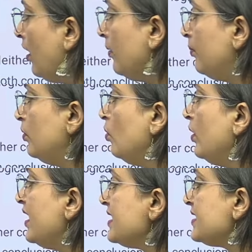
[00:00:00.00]
blue
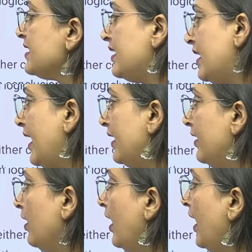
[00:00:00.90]
is red
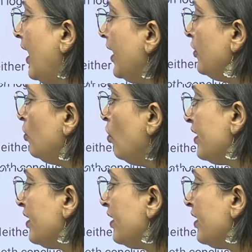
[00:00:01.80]
and no